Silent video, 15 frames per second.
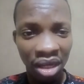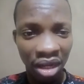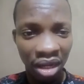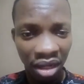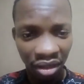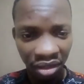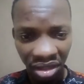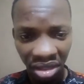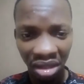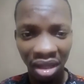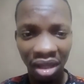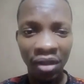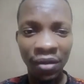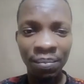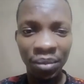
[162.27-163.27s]

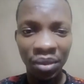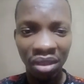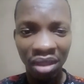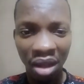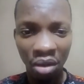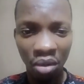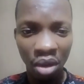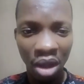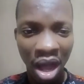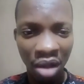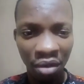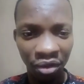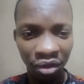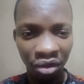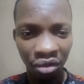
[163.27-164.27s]
Okay, now
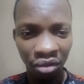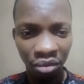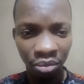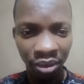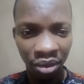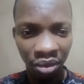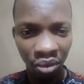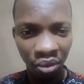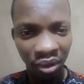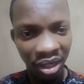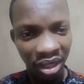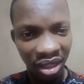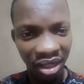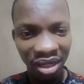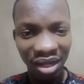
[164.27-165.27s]
how are you going to be
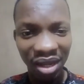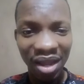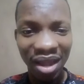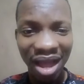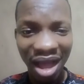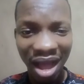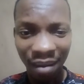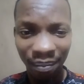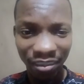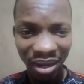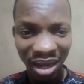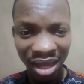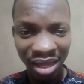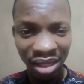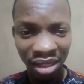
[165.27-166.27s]
doing it?
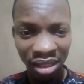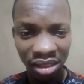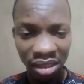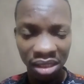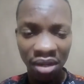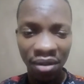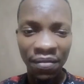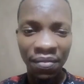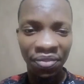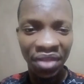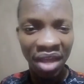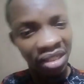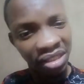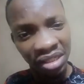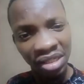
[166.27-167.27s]
Apply it
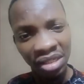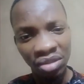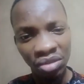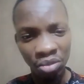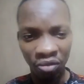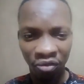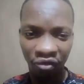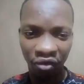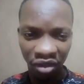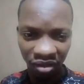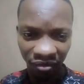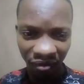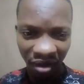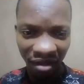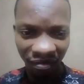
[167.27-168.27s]
30 to
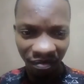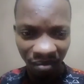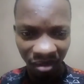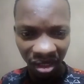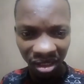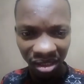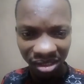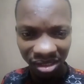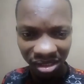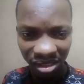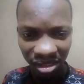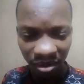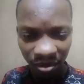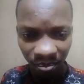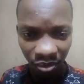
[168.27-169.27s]
45
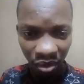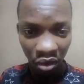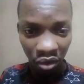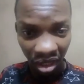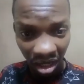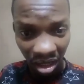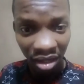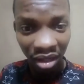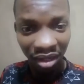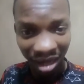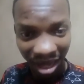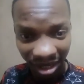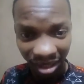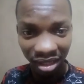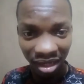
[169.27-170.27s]
minutes. Okay,
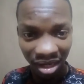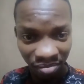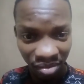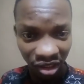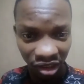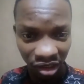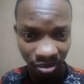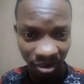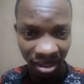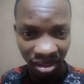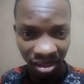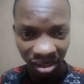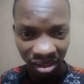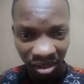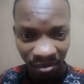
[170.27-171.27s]
like let me
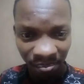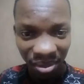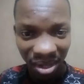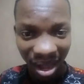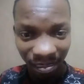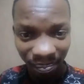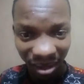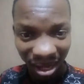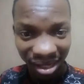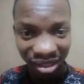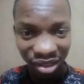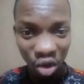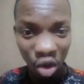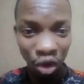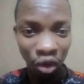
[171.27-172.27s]
explain this. Apply
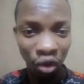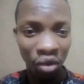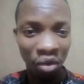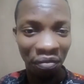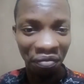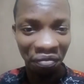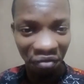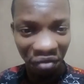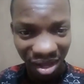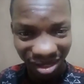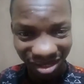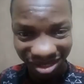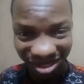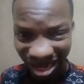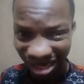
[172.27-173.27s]
it on your
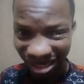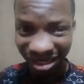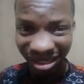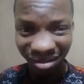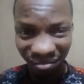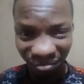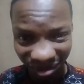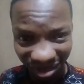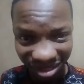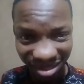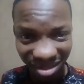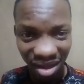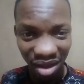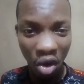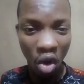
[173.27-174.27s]
face and leave it
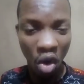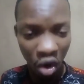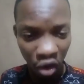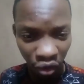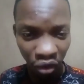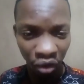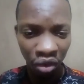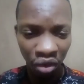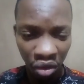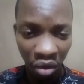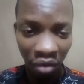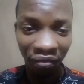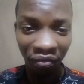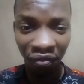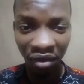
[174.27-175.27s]
on
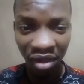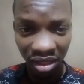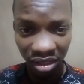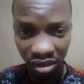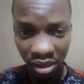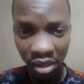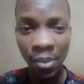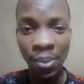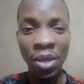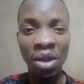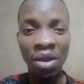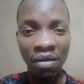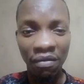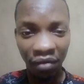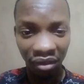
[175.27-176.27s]
your face
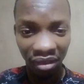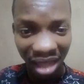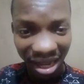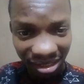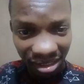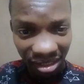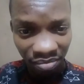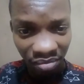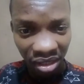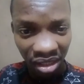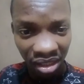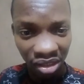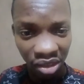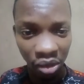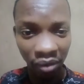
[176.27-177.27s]
for 30
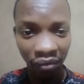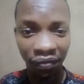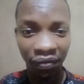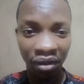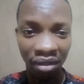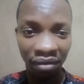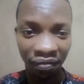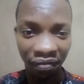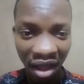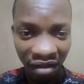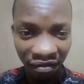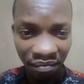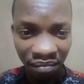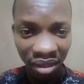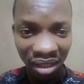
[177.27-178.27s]
minutes to
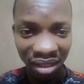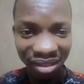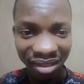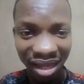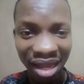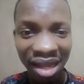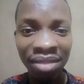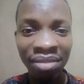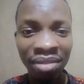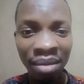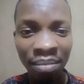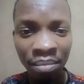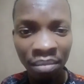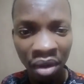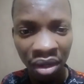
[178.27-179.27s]
45 minutes in
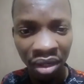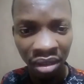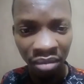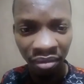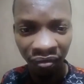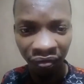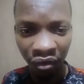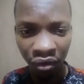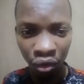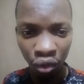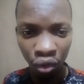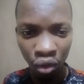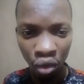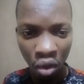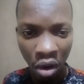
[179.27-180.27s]
the morning before
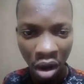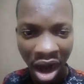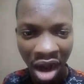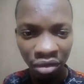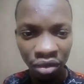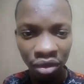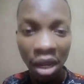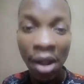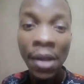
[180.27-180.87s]
you go out.